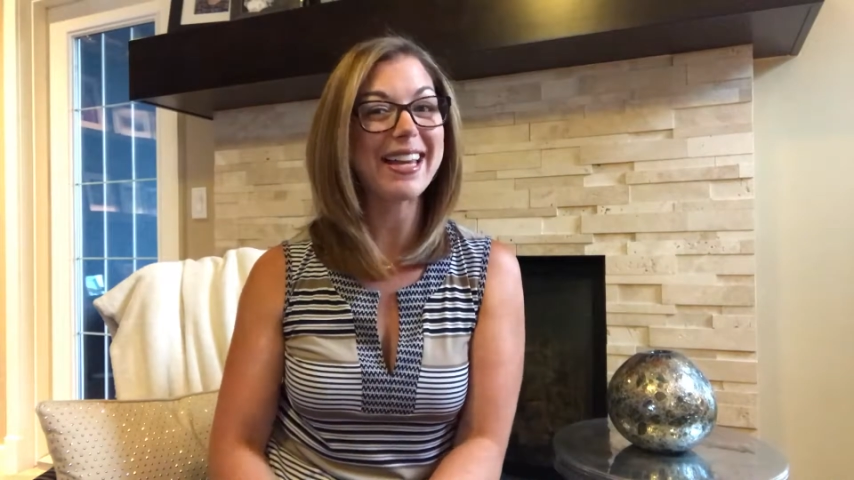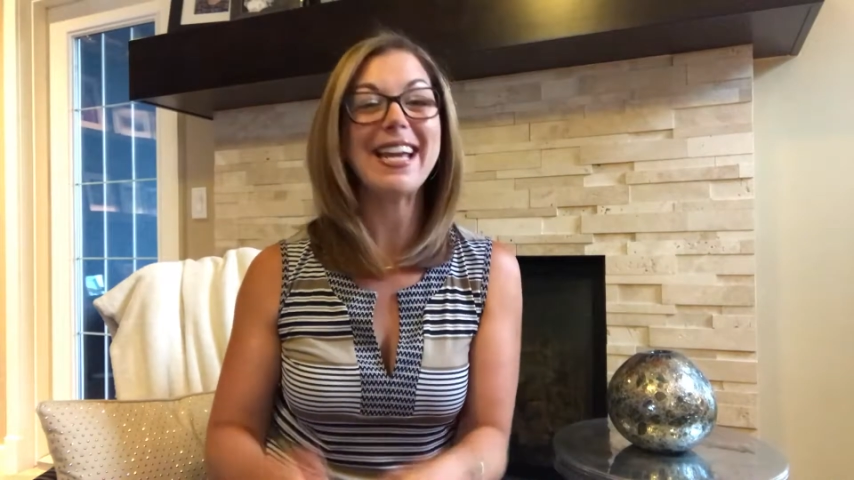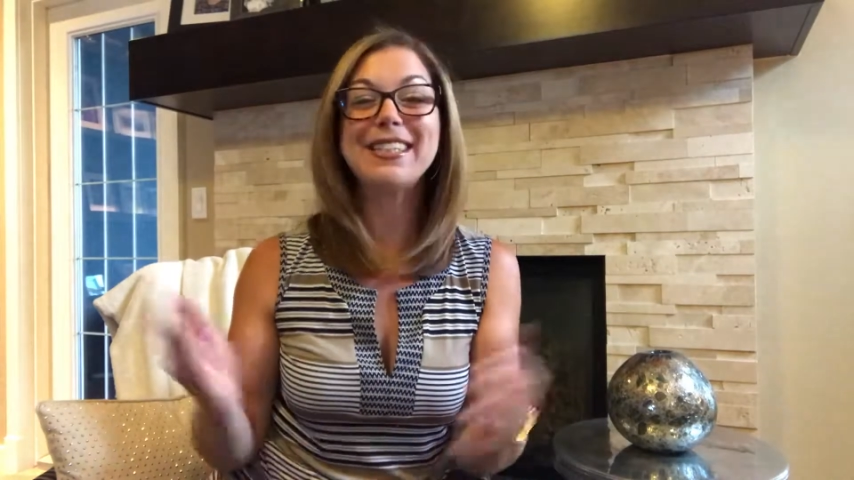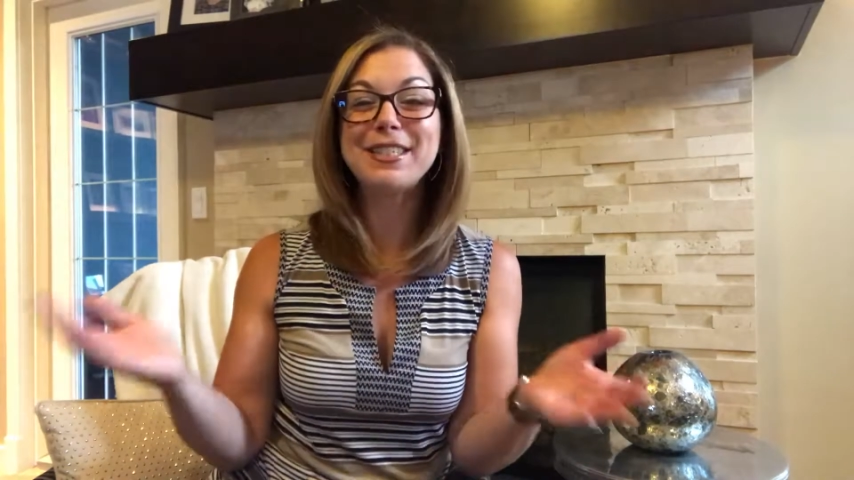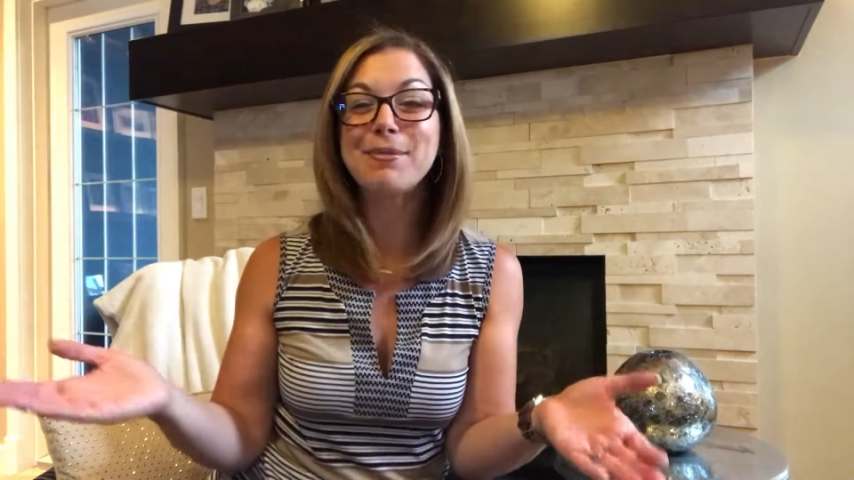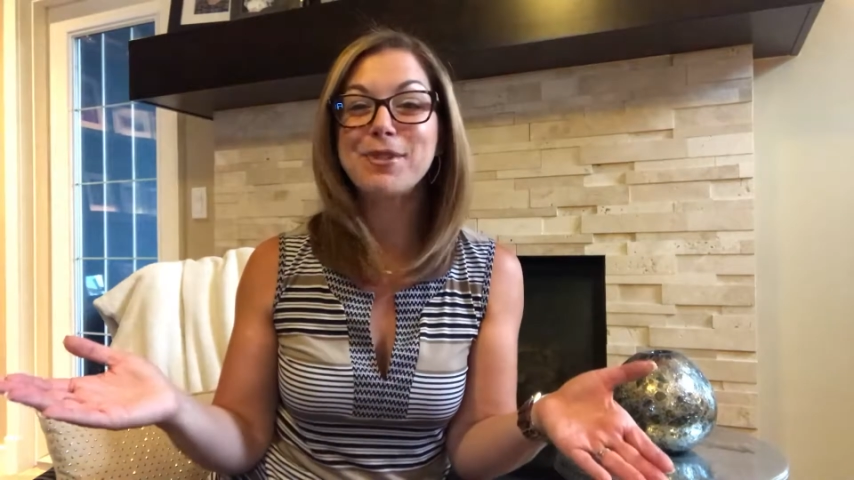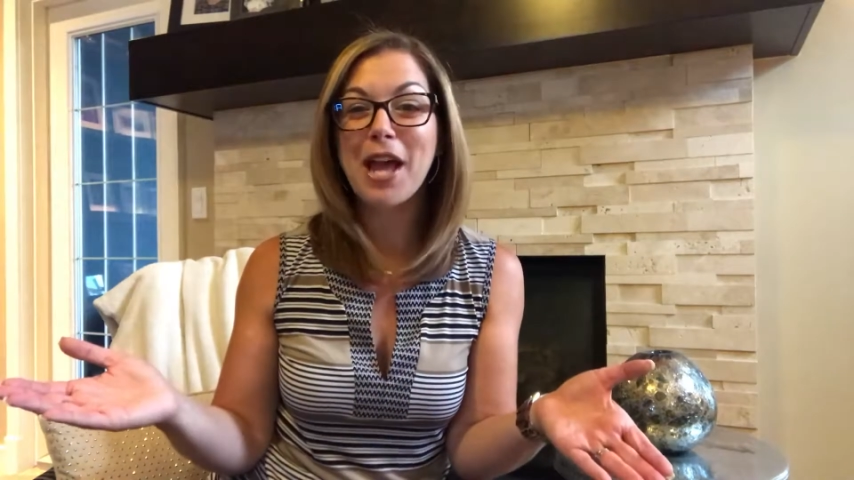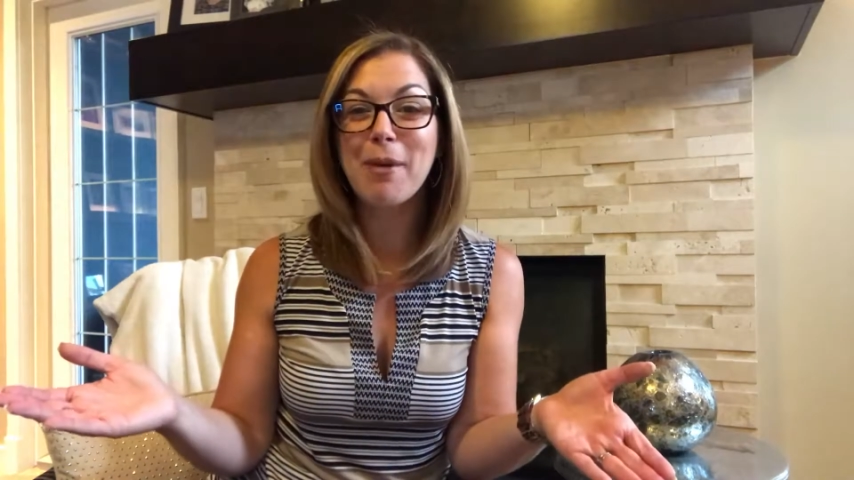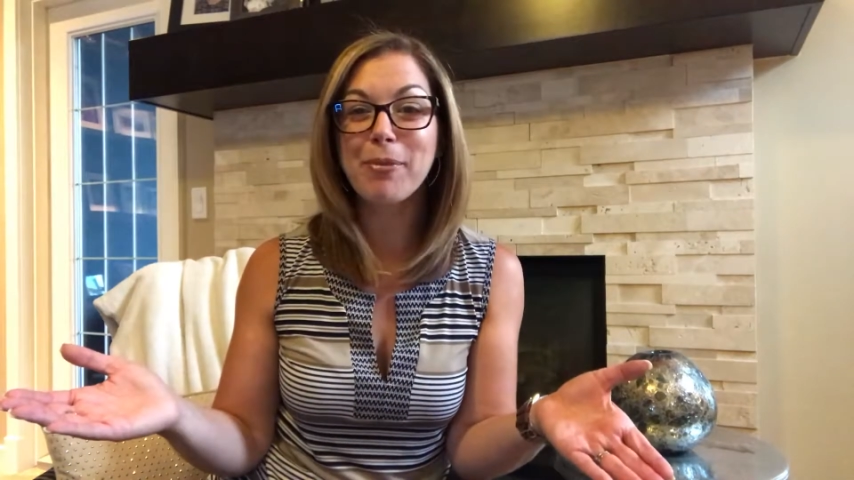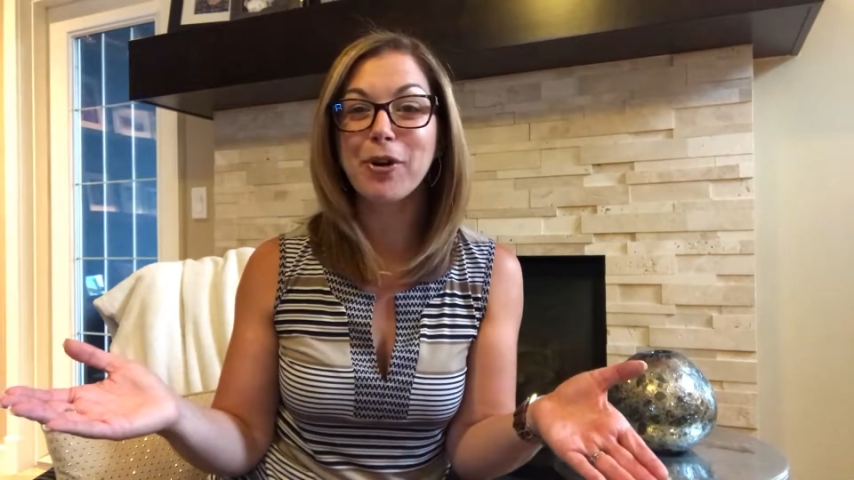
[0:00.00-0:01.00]
It's
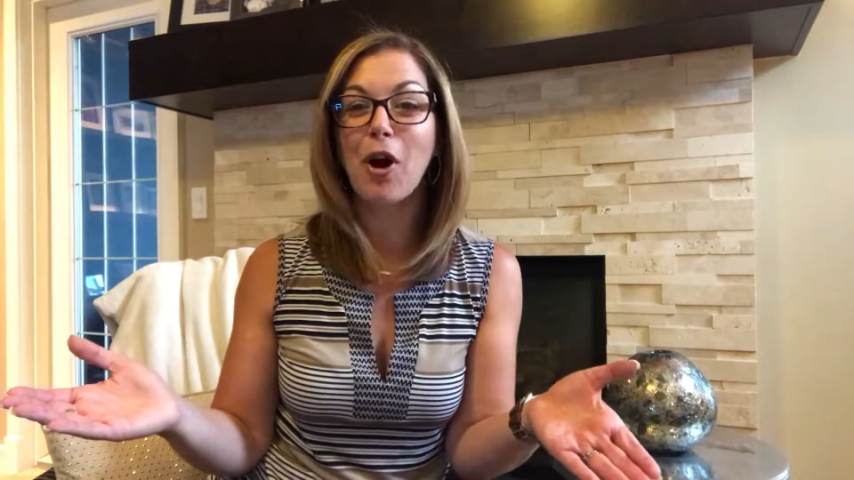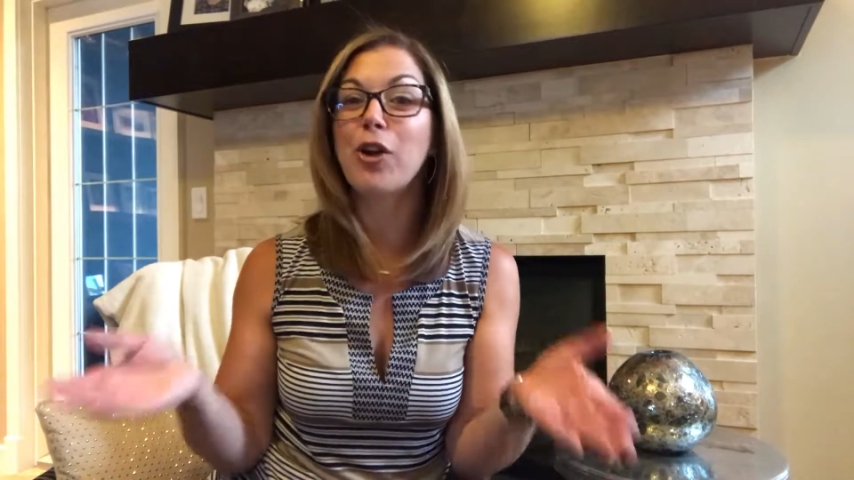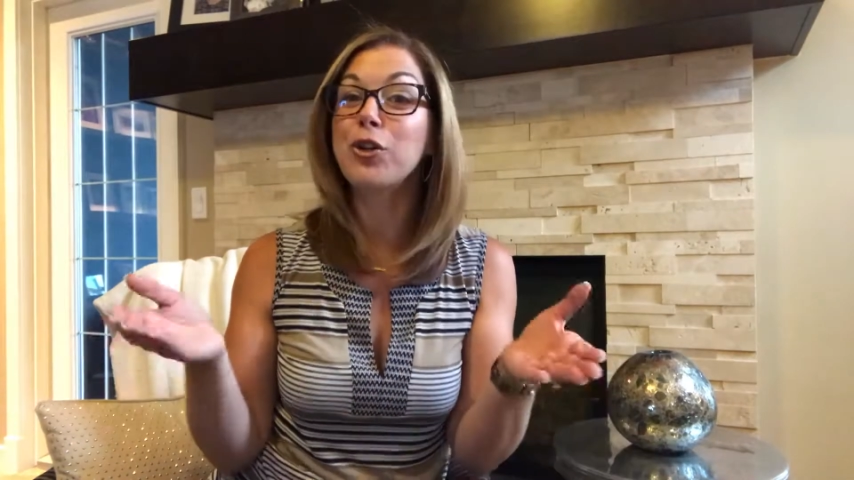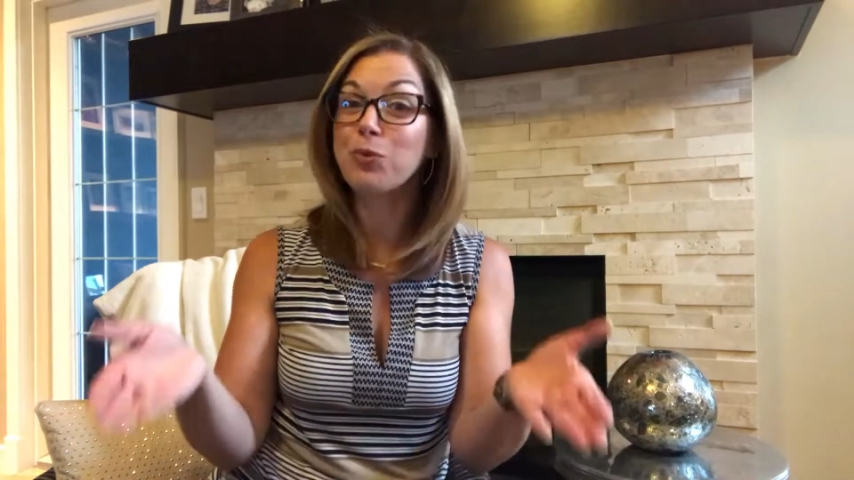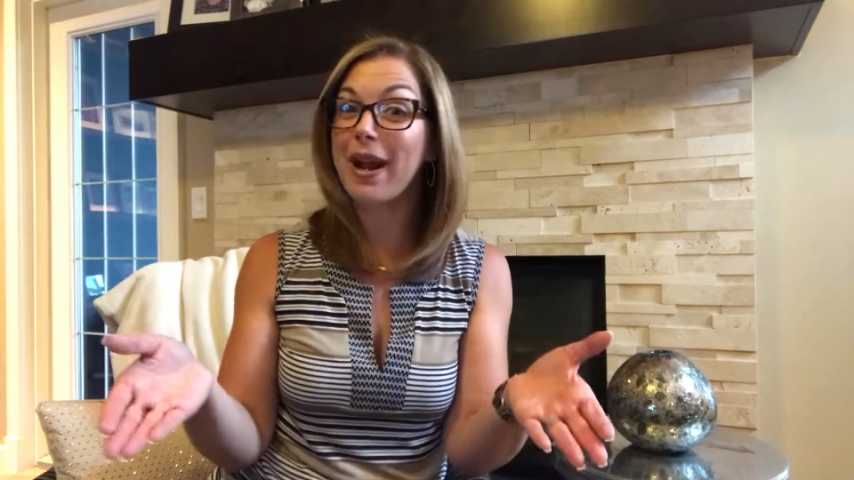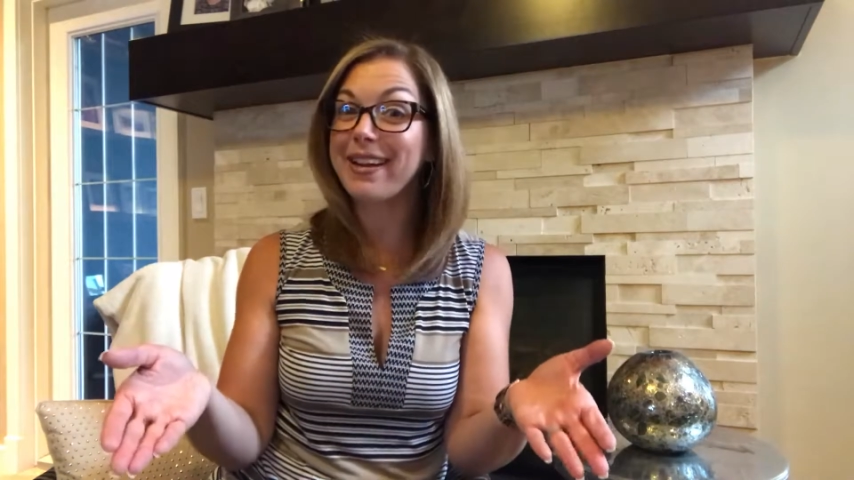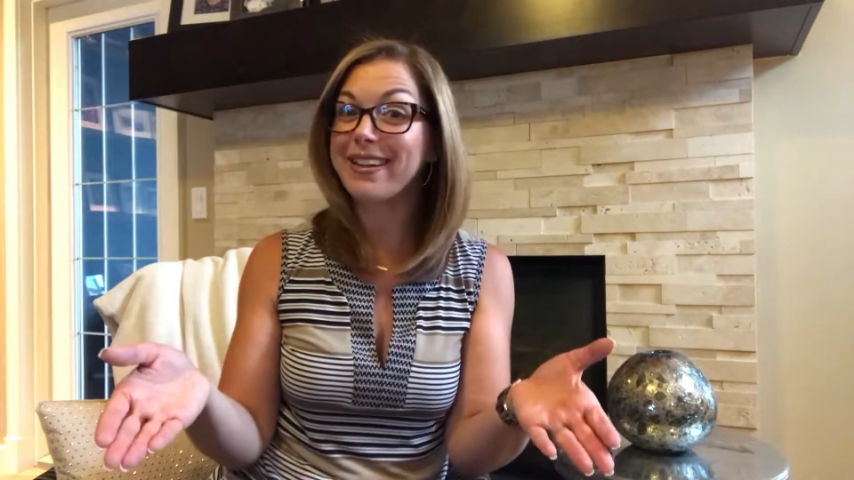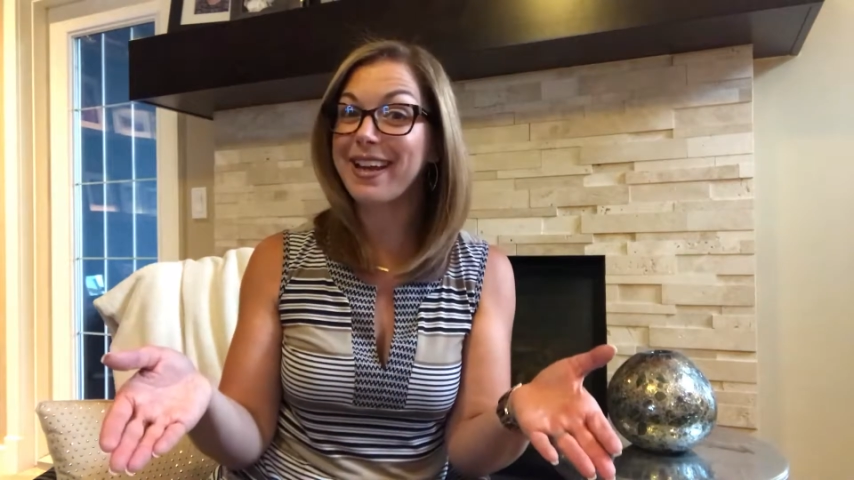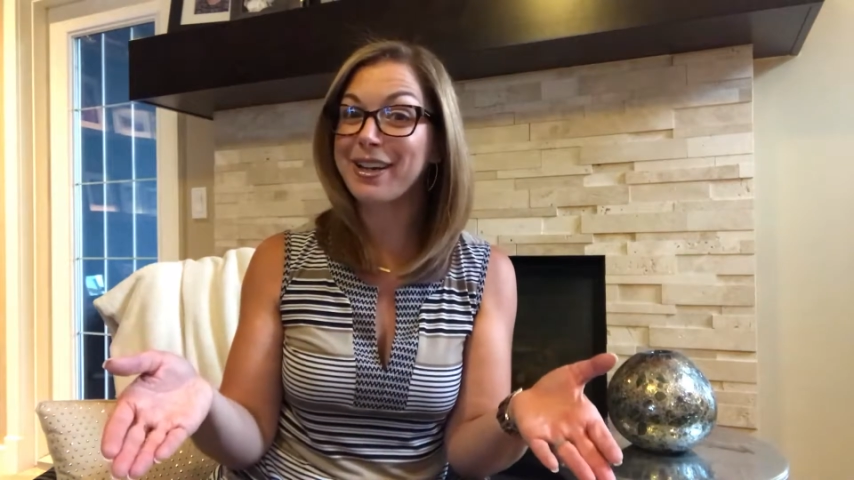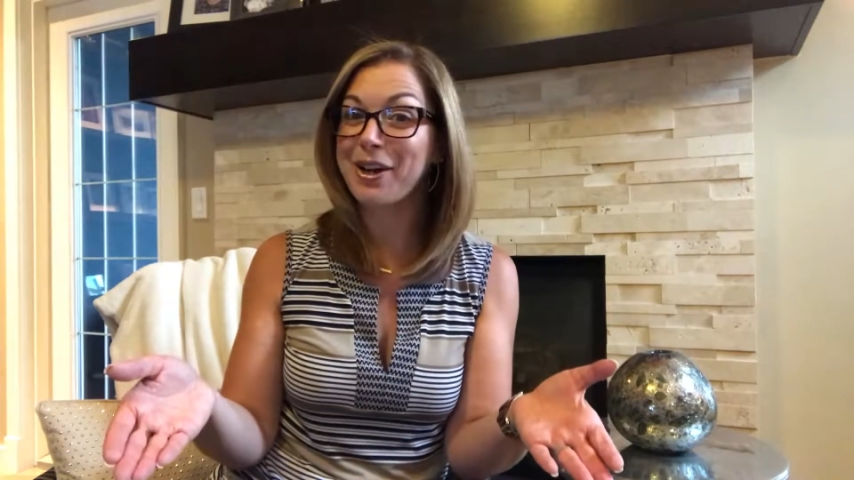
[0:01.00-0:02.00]
September. Are you ready
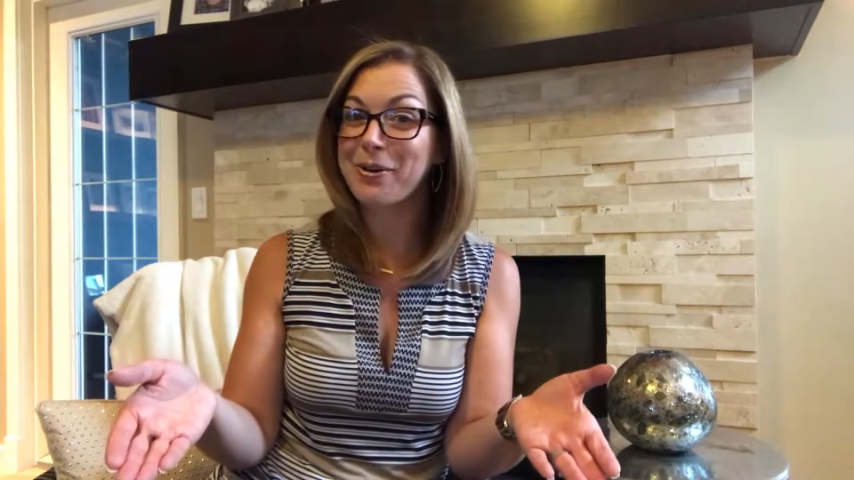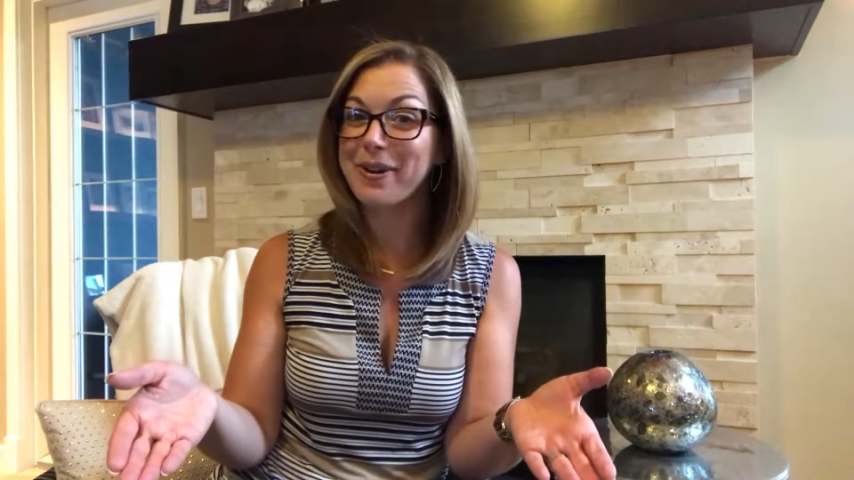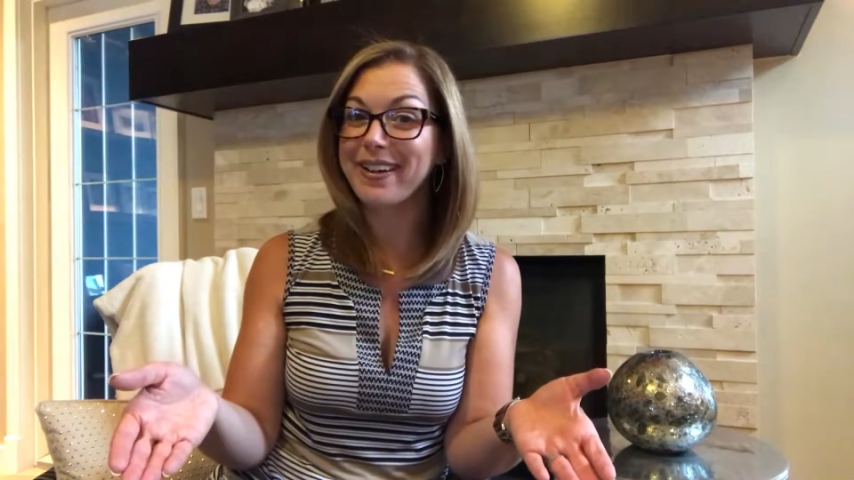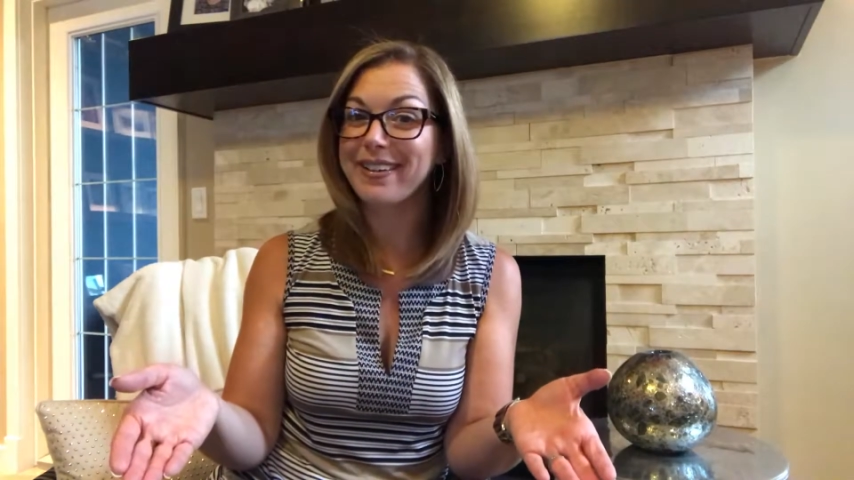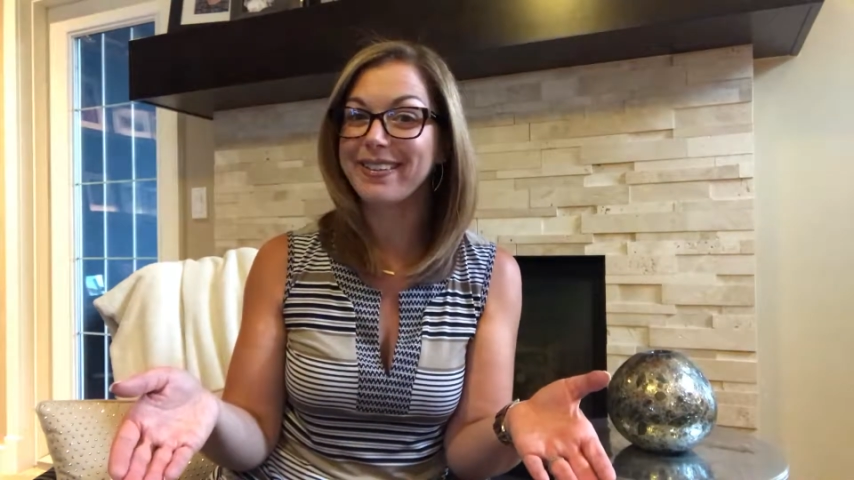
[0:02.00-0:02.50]
to get going?